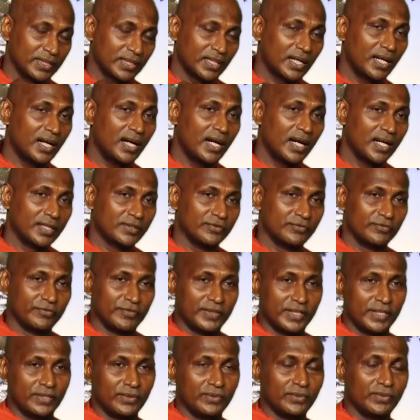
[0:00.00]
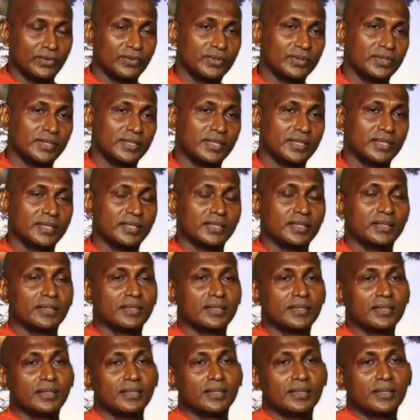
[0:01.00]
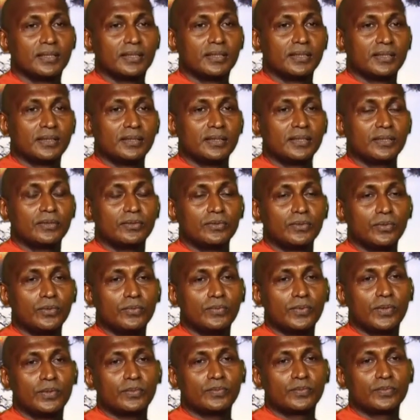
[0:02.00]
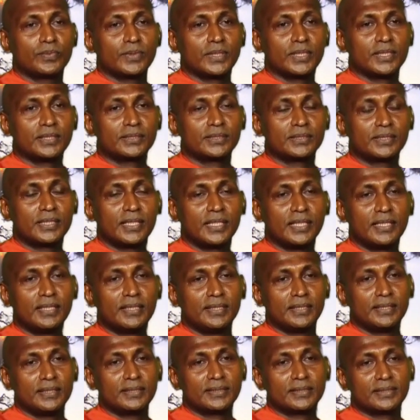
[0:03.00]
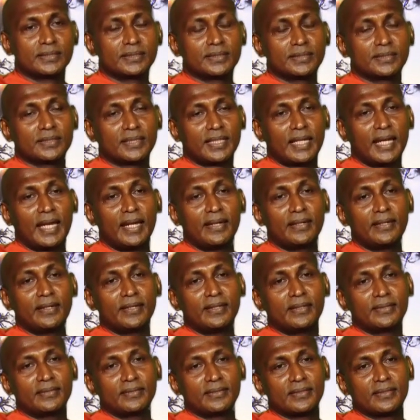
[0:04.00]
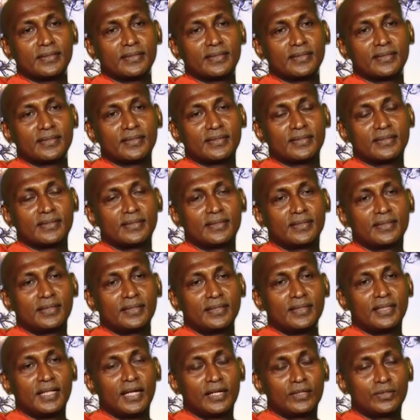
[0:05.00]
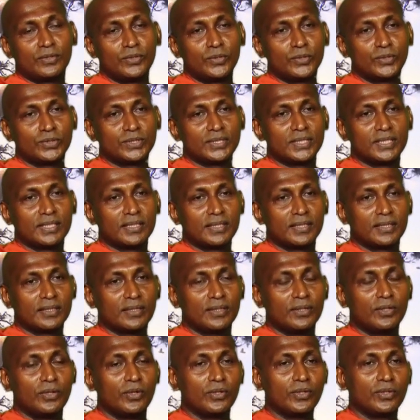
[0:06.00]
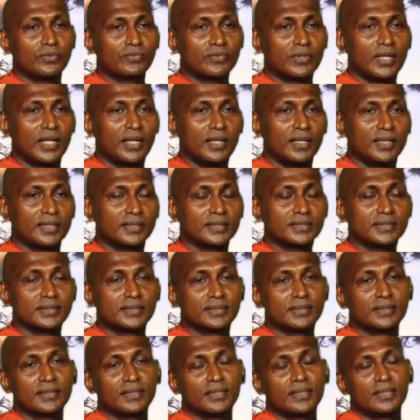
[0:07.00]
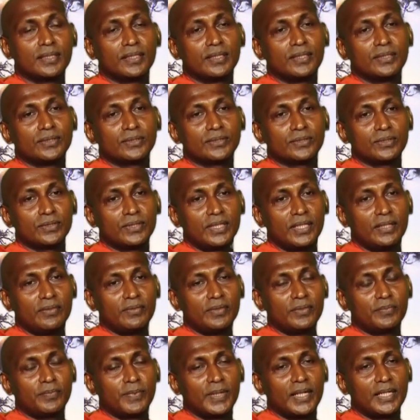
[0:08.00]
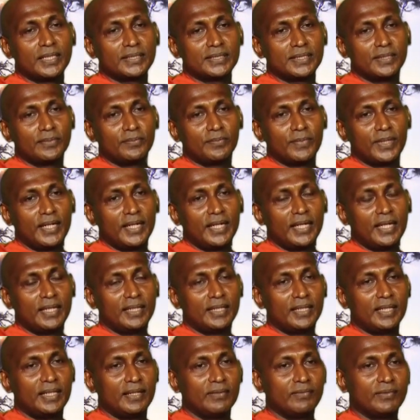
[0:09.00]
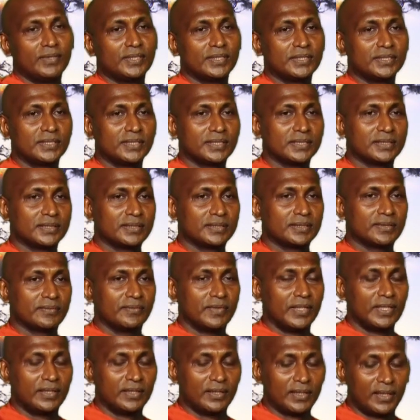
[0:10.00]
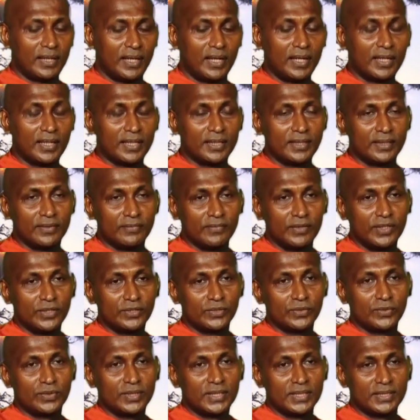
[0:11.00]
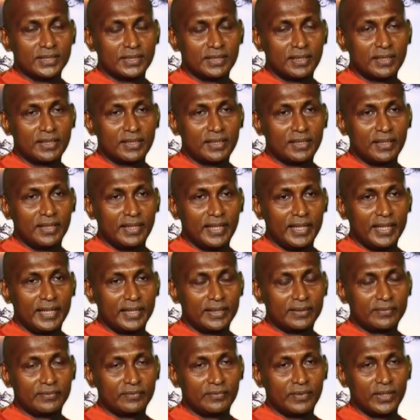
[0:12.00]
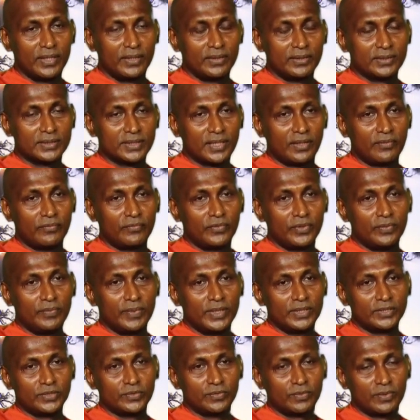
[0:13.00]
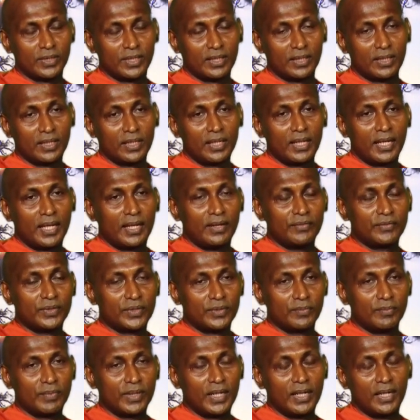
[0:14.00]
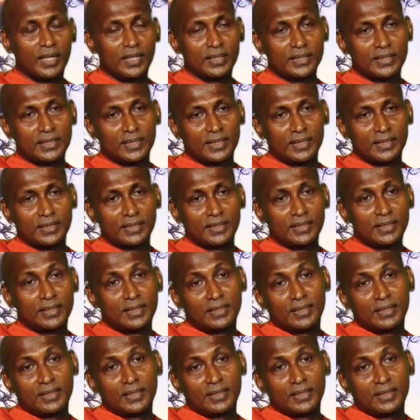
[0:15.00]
the cartway. The group of traders carrying their goods in a load of carts. So they were passing by, and they were just, when the Ananda went to this little lake, some women were having a bath and